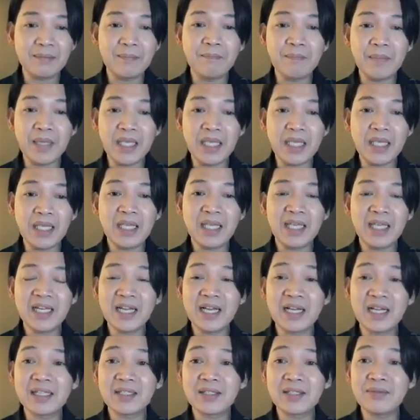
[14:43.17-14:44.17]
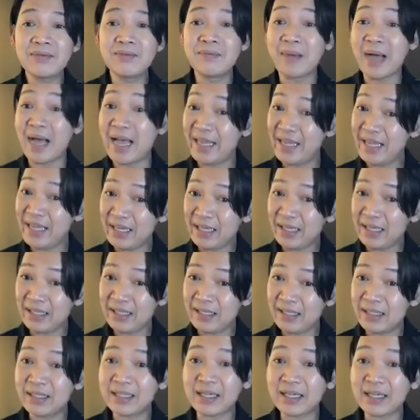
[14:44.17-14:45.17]
Me nang sumay,
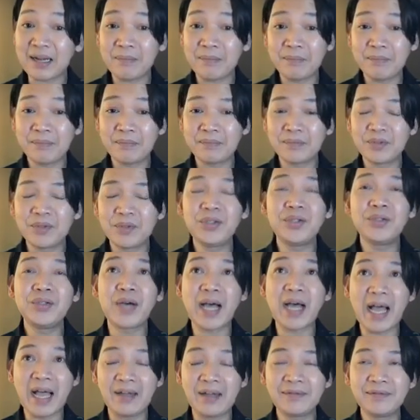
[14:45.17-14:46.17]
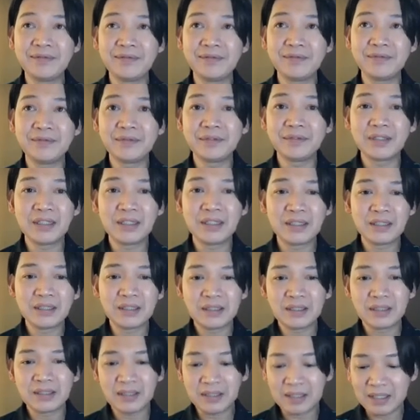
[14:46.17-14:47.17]
crap, do you have
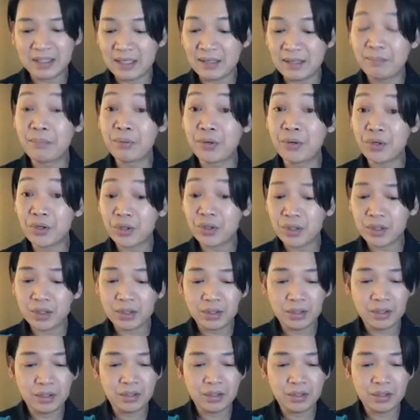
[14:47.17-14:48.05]
a book?